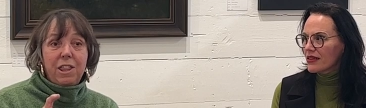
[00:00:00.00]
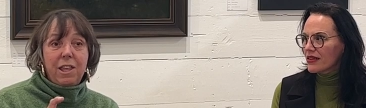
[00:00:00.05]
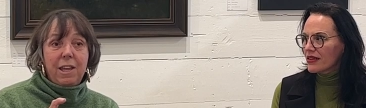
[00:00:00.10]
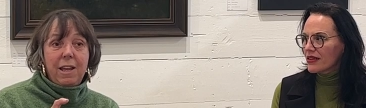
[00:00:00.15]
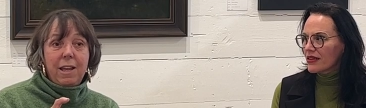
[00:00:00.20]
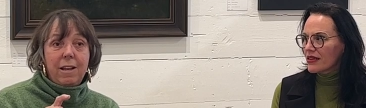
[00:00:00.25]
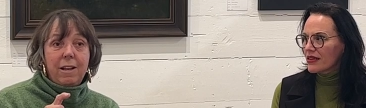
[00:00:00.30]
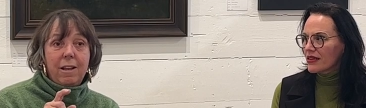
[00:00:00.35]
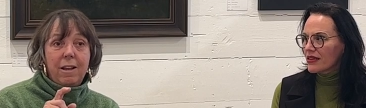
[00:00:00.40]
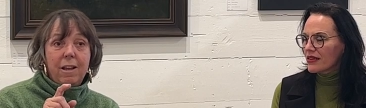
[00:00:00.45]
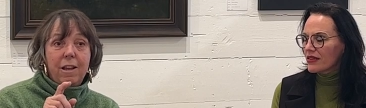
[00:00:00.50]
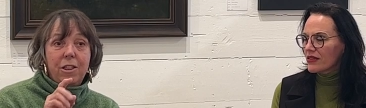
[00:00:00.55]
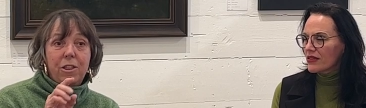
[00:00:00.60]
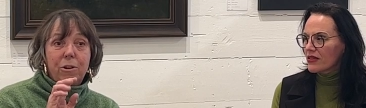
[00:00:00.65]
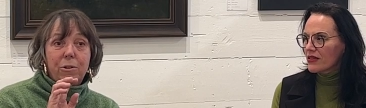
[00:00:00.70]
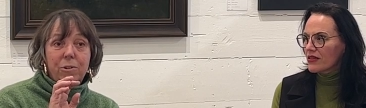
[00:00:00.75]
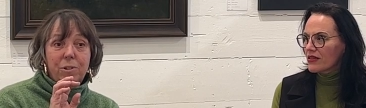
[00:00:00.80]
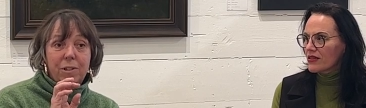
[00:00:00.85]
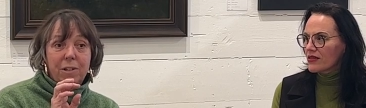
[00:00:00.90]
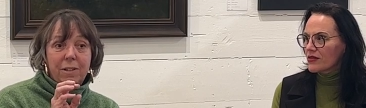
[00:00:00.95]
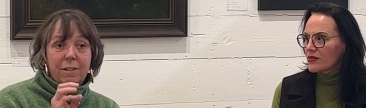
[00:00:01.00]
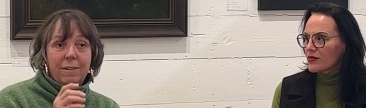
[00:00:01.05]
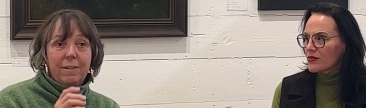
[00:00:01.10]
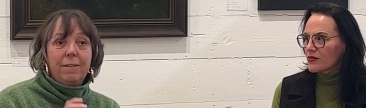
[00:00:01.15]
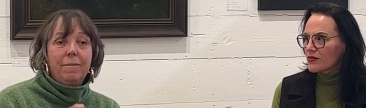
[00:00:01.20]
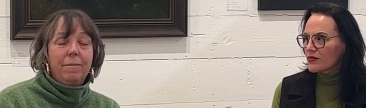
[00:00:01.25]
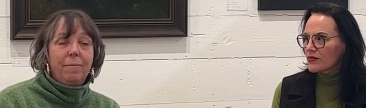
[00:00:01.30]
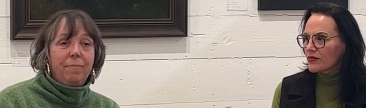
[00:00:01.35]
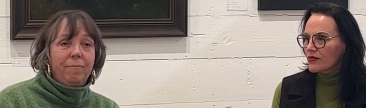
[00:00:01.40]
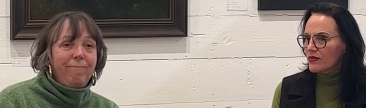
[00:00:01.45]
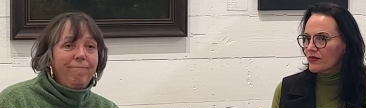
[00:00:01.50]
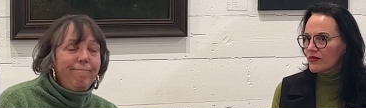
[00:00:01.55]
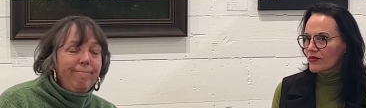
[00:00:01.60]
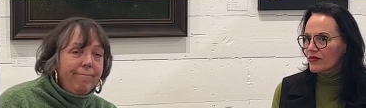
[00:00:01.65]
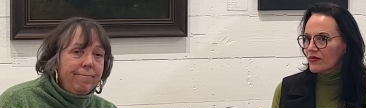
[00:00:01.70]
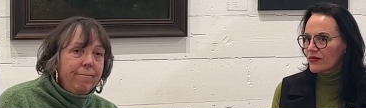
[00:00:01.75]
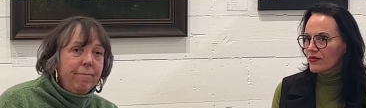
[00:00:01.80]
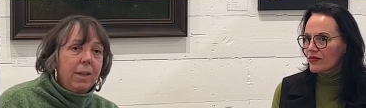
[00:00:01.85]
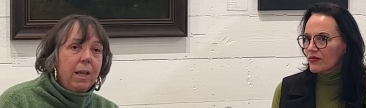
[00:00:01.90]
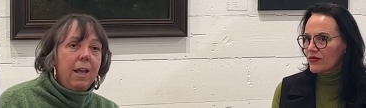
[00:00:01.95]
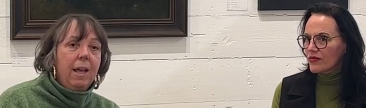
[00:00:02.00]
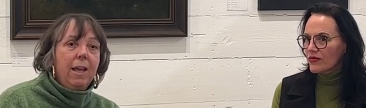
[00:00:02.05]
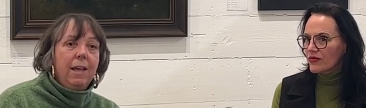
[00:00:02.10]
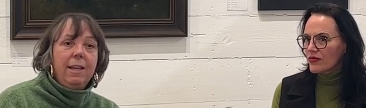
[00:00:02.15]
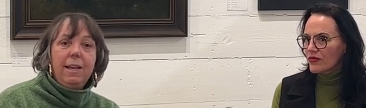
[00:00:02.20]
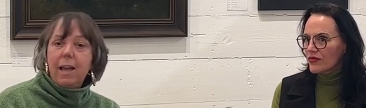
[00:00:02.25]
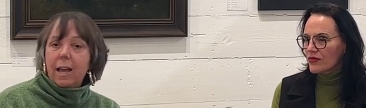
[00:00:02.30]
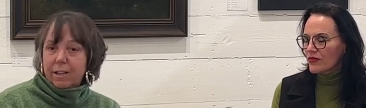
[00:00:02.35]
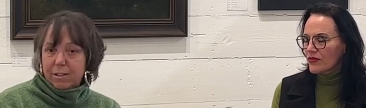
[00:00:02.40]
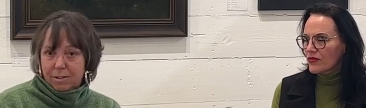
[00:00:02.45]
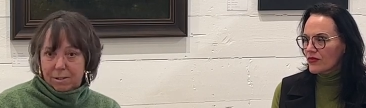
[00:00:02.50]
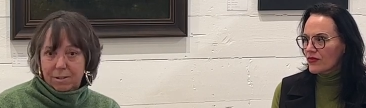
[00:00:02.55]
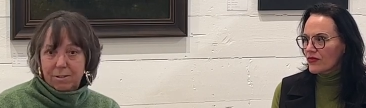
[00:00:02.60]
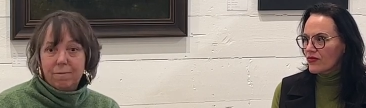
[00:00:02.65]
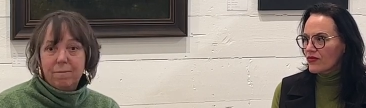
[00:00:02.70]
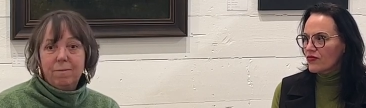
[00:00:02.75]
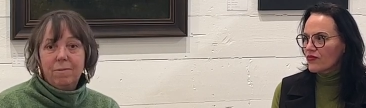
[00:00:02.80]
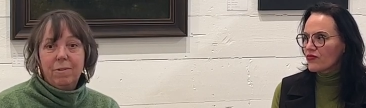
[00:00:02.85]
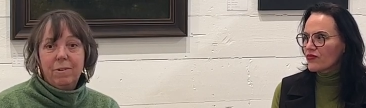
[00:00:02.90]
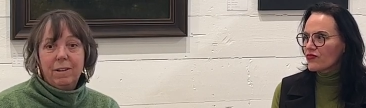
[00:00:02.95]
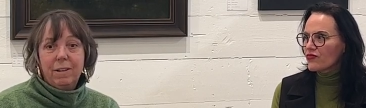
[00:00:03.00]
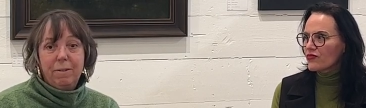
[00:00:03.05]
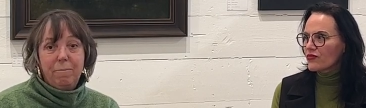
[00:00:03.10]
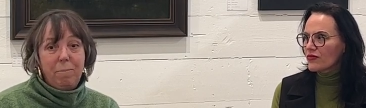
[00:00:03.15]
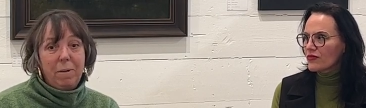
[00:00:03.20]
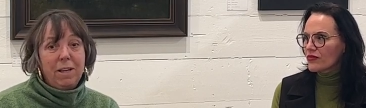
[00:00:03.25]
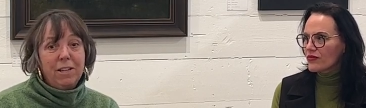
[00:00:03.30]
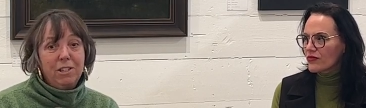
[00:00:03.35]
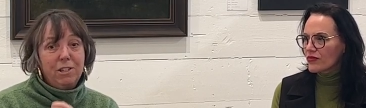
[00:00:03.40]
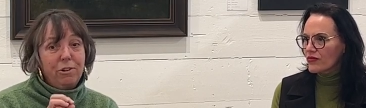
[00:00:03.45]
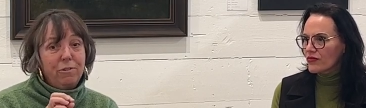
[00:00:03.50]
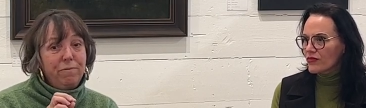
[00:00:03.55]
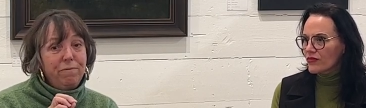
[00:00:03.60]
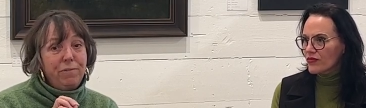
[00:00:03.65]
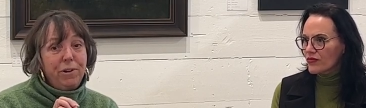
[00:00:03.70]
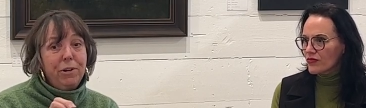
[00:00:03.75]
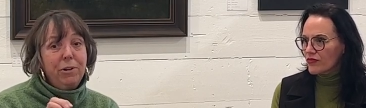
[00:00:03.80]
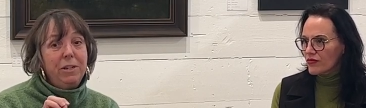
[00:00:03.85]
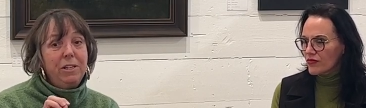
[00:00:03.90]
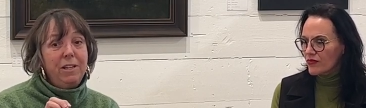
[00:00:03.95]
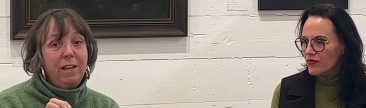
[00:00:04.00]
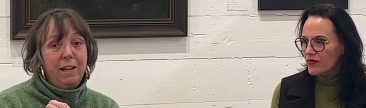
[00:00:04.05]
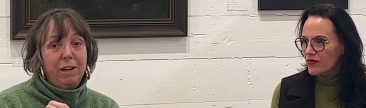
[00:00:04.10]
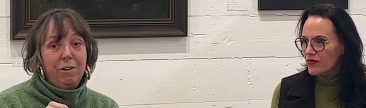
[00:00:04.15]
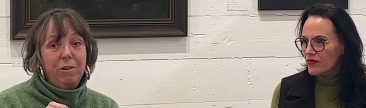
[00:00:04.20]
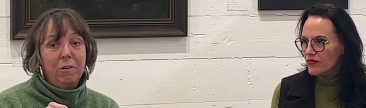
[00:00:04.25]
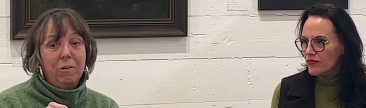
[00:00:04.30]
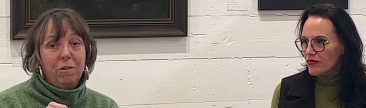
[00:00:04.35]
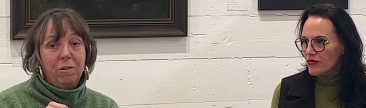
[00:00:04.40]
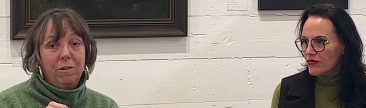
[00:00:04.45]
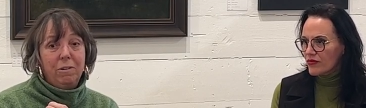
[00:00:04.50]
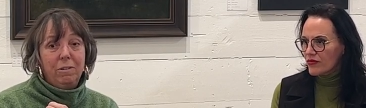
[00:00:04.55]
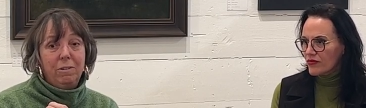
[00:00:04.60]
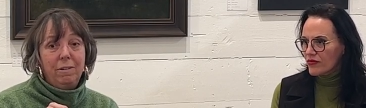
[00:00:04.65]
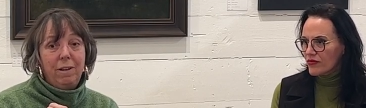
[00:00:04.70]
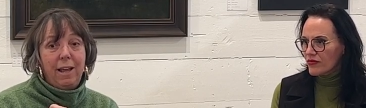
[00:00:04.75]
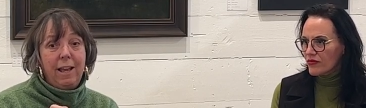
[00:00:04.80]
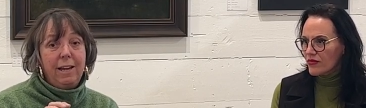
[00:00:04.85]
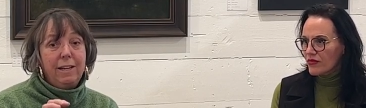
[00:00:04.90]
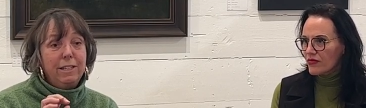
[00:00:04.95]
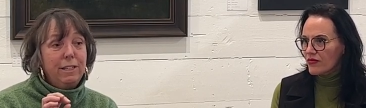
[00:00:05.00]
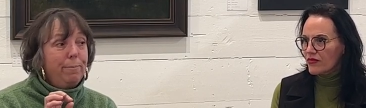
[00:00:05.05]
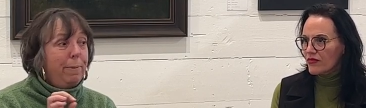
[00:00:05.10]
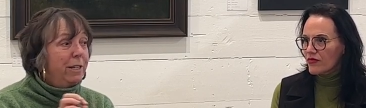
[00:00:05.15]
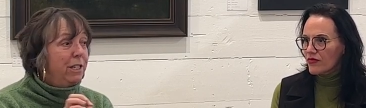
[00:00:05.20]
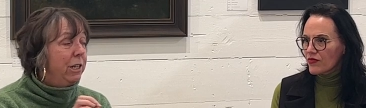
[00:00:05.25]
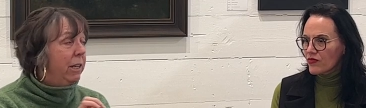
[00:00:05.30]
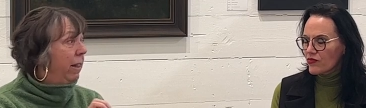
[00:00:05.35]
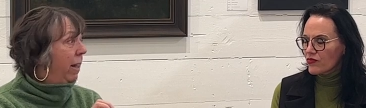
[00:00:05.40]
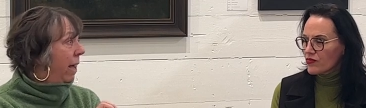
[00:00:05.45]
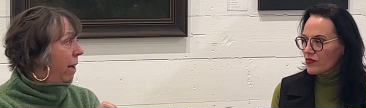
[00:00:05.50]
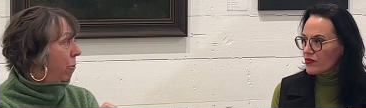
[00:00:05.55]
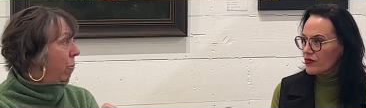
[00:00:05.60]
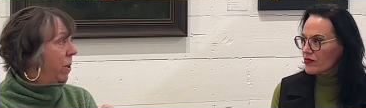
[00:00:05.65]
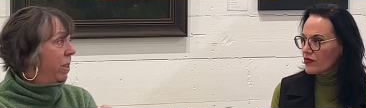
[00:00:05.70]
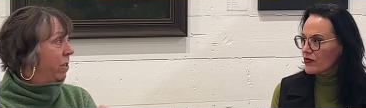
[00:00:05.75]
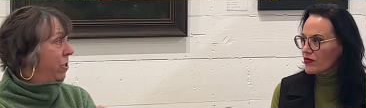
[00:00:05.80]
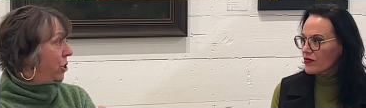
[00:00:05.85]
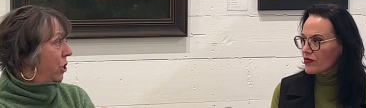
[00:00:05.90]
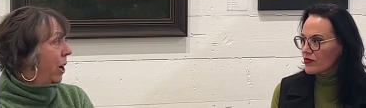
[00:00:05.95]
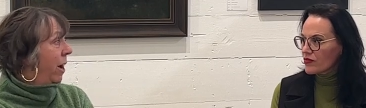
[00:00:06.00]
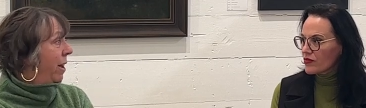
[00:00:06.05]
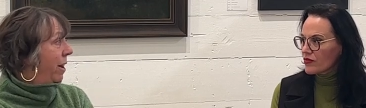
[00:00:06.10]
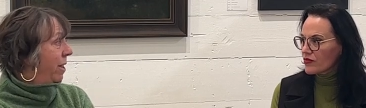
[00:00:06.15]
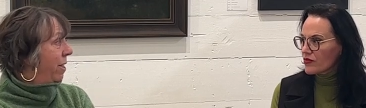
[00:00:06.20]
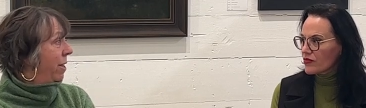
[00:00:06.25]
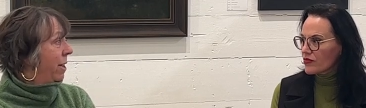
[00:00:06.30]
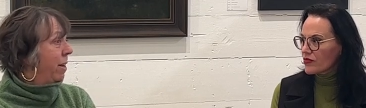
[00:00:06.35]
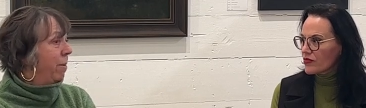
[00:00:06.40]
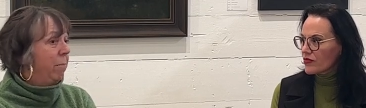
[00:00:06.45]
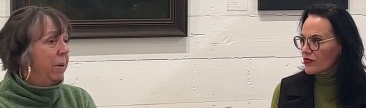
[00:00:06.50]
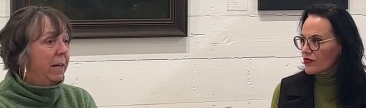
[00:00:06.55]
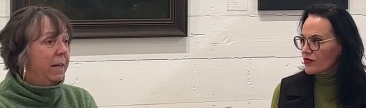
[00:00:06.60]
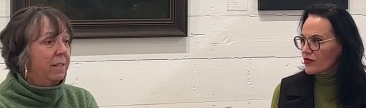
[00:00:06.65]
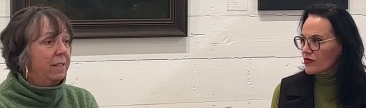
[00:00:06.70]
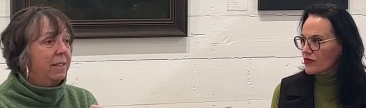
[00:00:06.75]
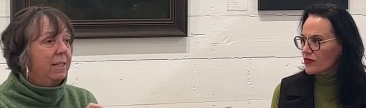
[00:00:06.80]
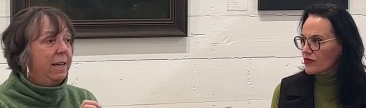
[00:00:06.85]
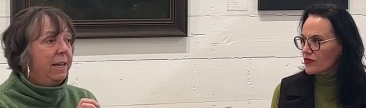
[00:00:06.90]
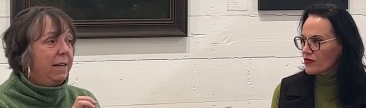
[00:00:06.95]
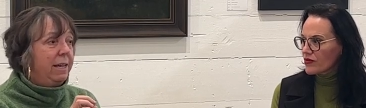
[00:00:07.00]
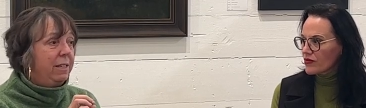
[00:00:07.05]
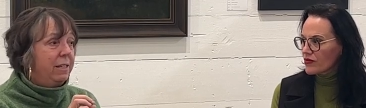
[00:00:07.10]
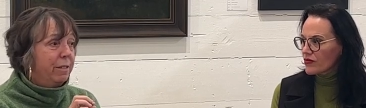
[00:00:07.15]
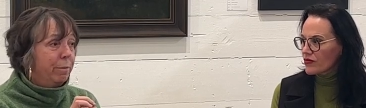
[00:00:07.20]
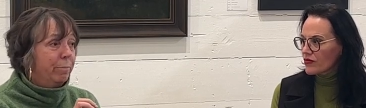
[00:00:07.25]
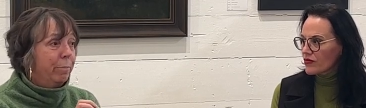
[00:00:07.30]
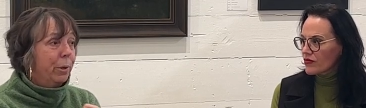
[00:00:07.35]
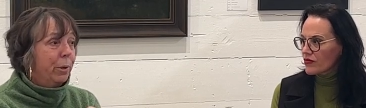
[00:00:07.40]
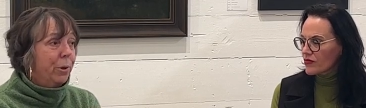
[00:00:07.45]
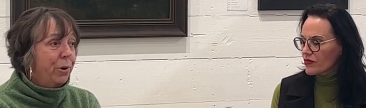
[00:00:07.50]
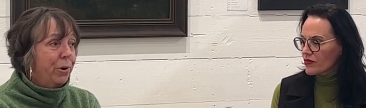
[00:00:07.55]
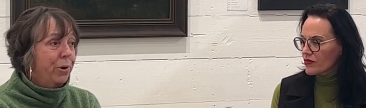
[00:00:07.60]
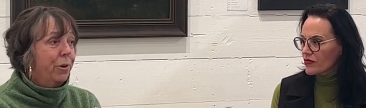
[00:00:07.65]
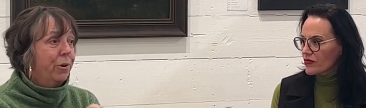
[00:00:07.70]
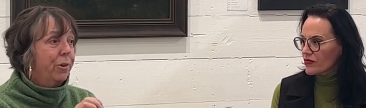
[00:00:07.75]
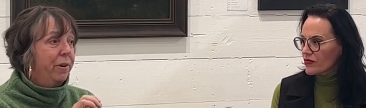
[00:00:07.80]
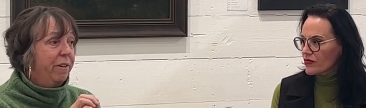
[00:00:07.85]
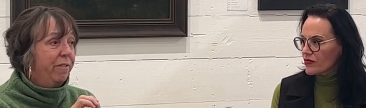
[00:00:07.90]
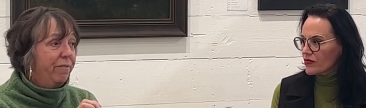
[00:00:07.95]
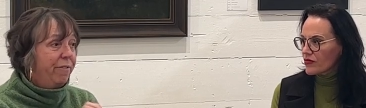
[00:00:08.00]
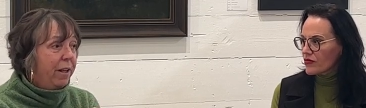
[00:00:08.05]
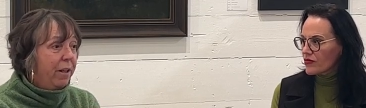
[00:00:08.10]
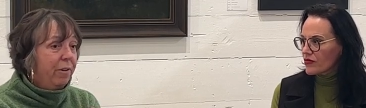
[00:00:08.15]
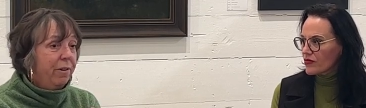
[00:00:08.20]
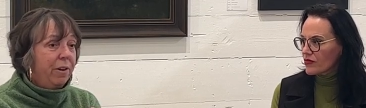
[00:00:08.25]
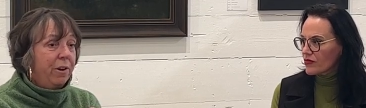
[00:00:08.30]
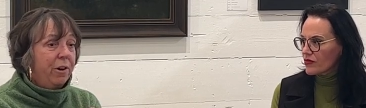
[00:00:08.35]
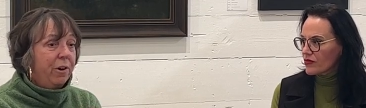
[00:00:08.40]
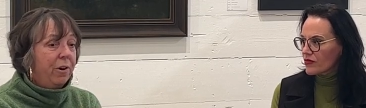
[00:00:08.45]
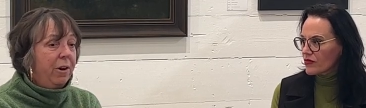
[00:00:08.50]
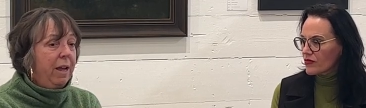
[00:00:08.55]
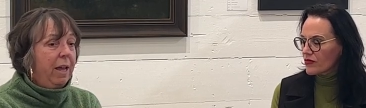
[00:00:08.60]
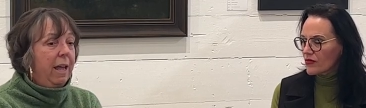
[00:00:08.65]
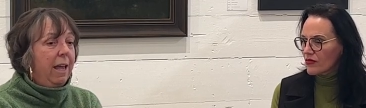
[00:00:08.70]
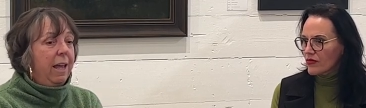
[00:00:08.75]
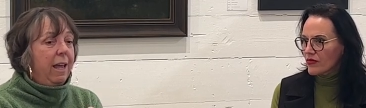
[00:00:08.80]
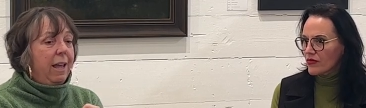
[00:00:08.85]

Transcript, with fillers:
Speaker 1: think there's yes because they're very technical mm-hmm. and especially like with jonathan because he's a birder and a falconer